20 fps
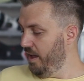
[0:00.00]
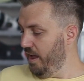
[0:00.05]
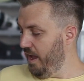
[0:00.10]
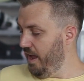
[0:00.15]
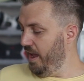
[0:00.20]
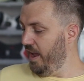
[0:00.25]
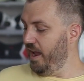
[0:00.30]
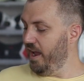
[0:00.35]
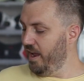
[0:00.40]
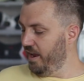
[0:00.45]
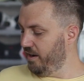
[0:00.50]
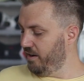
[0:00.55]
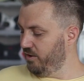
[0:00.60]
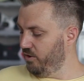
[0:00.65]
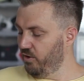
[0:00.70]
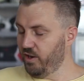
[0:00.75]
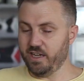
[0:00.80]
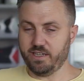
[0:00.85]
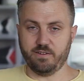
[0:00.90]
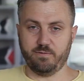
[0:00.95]
And
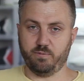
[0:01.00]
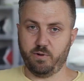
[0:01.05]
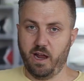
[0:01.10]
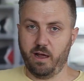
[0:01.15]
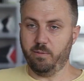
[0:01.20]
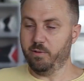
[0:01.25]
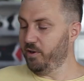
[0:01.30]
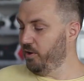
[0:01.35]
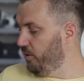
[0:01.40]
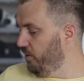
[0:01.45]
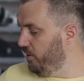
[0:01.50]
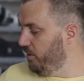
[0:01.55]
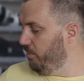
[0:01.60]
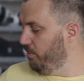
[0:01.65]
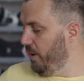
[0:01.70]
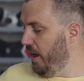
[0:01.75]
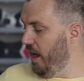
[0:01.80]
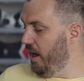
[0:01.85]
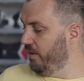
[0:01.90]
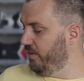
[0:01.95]
you guys have probably heard
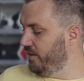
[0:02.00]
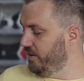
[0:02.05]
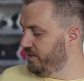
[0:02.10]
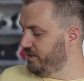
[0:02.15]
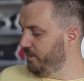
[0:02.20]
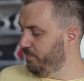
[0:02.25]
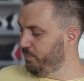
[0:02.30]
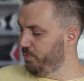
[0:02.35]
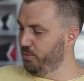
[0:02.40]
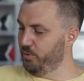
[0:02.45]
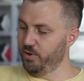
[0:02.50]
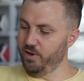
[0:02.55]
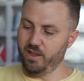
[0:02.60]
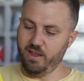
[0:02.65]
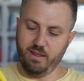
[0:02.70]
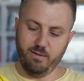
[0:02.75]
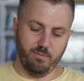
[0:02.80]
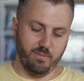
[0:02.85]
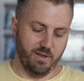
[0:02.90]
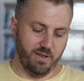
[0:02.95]
about the
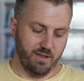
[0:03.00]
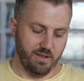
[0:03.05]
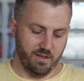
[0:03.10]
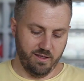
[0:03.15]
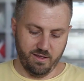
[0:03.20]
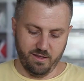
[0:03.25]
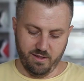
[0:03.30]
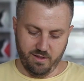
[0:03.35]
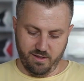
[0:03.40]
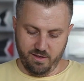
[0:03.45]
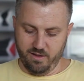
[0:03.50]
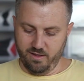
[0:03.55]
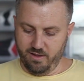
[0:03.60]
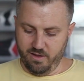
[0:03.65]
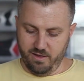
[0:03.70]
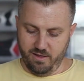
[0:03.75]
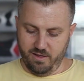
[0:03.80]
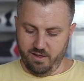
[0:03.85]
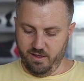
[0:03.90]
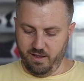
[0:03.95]
Supreme
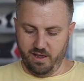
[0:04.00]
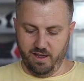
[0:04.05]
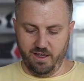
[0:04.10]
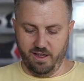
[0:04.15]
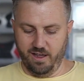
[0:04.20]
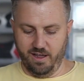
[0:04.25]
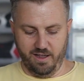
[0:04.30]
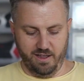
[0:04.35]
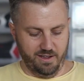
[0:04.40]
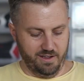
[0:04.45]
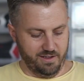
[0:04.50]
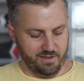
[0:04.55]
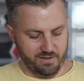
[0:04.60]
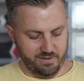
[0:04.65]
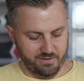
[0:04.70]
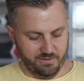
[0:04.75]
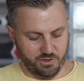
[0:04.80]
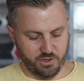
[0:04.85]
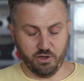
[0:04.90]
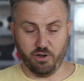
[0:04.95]
uh,
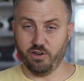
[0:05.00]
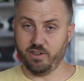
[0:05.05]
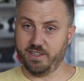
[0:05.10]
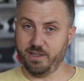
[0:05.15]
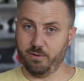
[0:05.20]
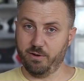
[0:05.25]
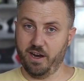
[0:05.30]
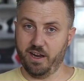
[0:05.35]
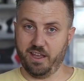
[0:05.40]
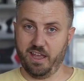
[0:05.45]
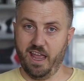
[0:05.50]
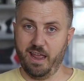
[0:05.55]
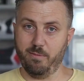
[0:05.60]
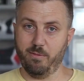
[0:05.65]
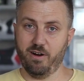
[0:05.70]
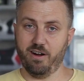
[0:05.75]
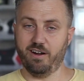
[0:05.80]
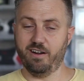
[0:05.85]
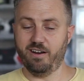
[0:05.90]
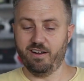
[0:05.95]
shirts that were at
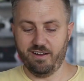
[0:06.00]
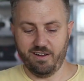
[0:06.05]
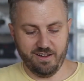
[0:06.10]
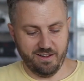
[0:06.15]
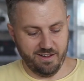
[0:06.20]
Kmart.